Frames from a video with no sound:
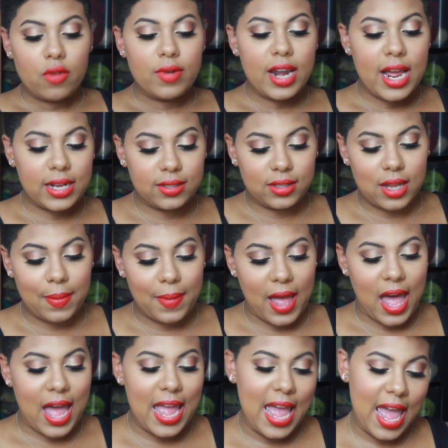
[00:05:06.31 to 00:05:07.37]
next up
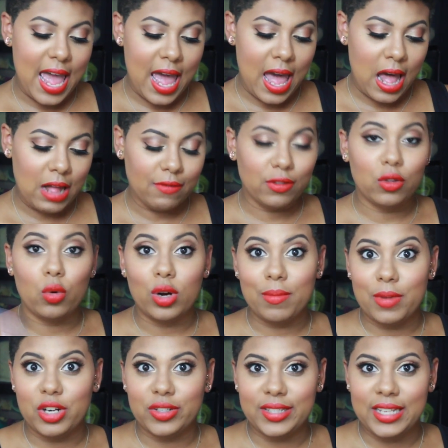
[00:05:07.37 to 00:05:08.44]
I have Laura
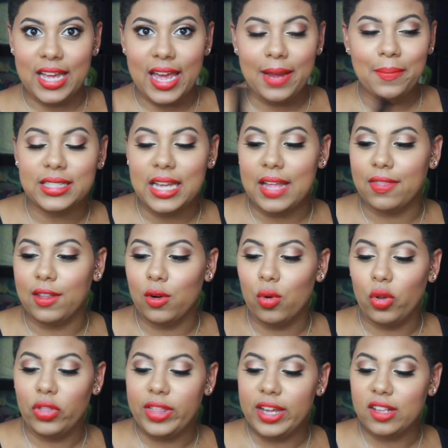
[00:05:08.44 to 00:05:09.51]
Mercier, and the
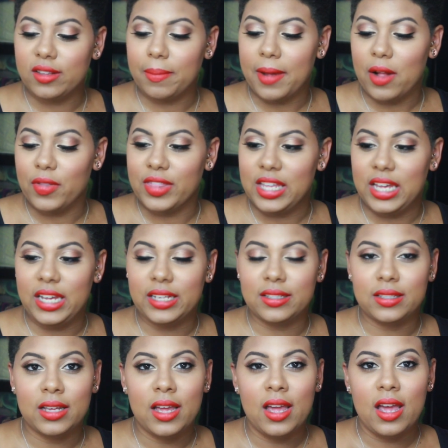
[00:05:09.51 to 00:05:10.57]
cool things about
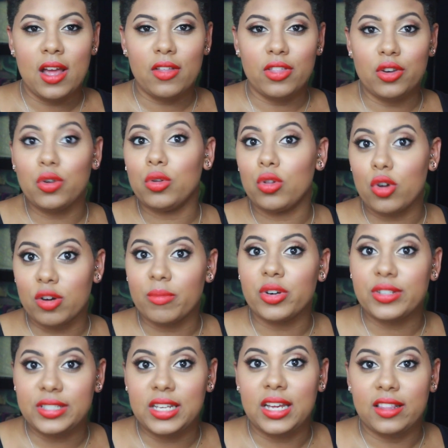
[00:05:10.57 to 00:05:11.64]
these, the new Laura
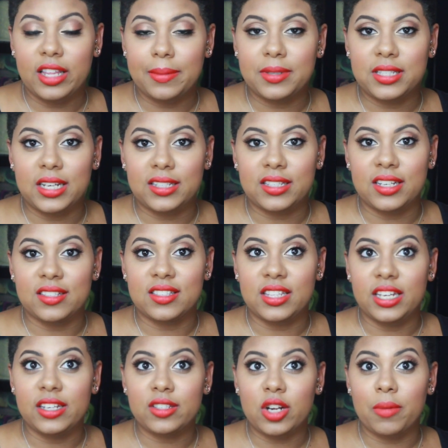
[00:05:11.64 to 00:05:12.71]
Mercier lipsticks, is
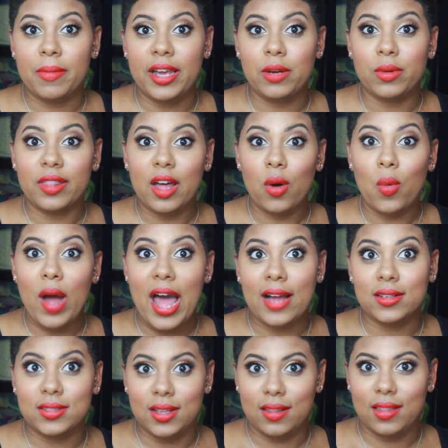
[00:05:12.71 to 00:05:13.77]
these are made without
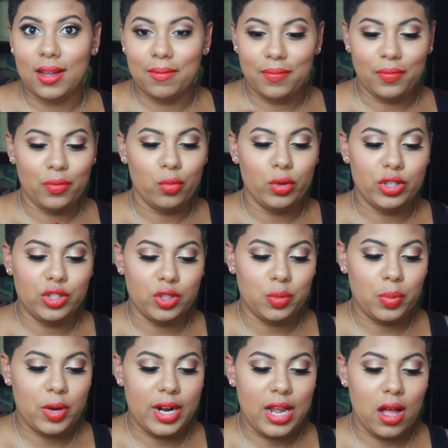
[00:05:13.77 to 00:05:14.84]
wax in them, which is
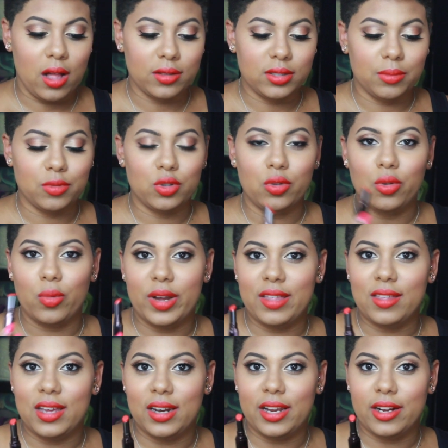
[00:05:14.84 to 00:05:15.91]
pretty awesome. So the way
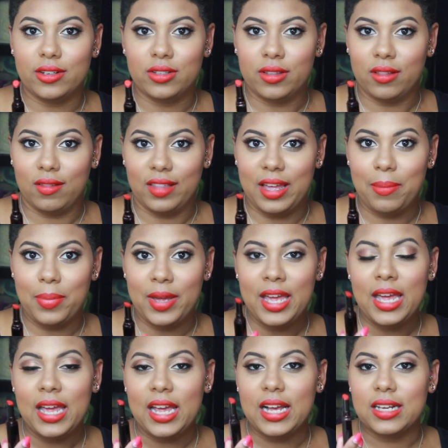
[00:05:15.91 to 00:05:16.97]
they adhere to the lip
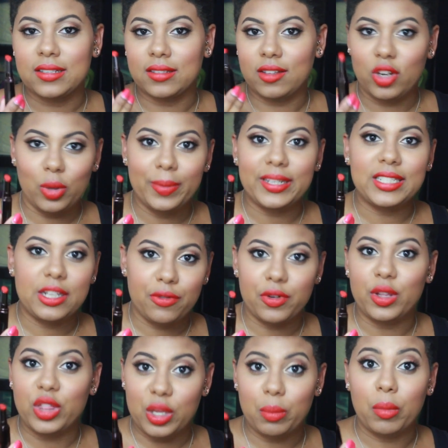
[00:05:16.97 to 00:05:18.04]
is a little bit
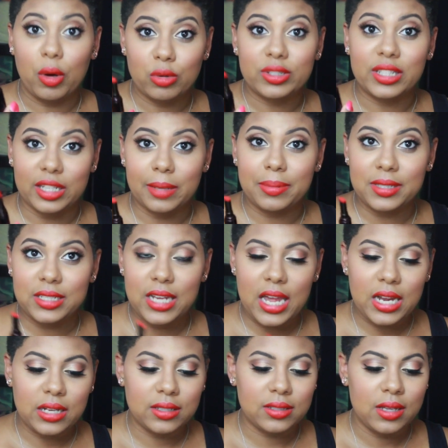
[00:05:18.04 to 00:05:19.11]
different than most
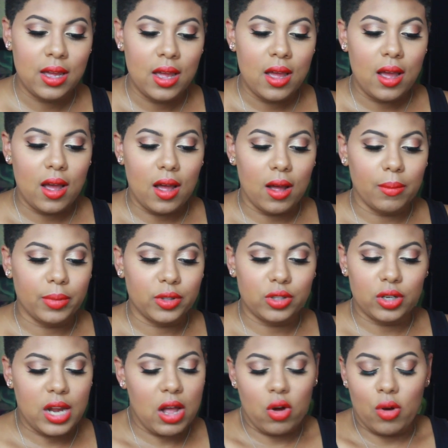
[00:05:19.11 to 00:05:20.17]
lipsticks, but
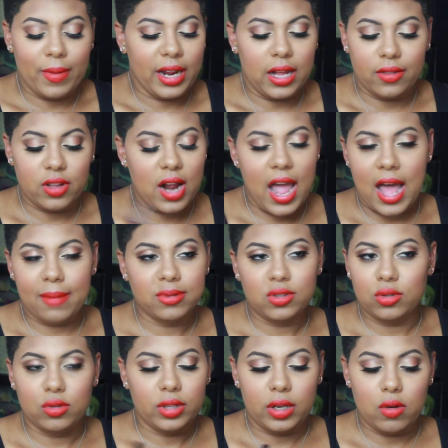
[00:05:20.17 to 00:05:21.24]
they're, oh my god, they're
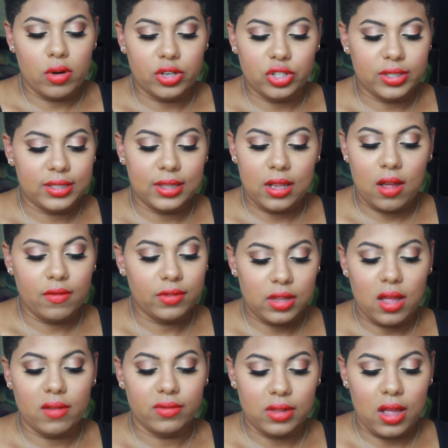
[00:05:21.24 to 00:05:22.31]
absolutely gorgeous. Love,
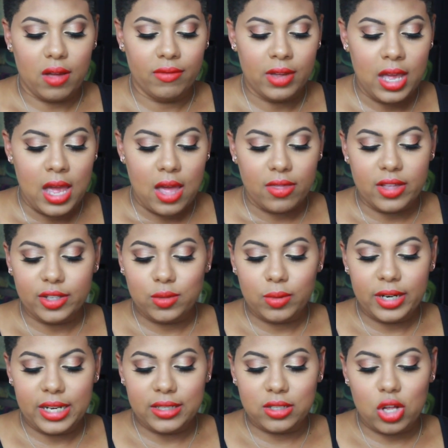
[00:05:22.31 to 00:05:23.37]
love, love. This
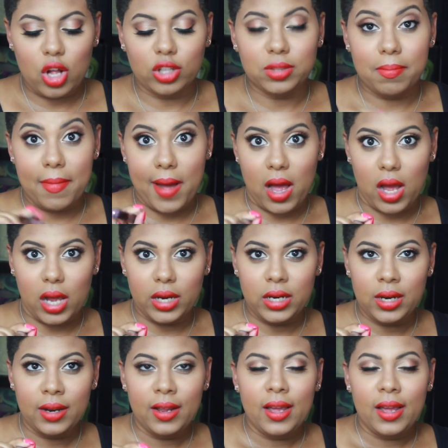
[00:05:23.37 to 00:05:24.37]
one is called Mod.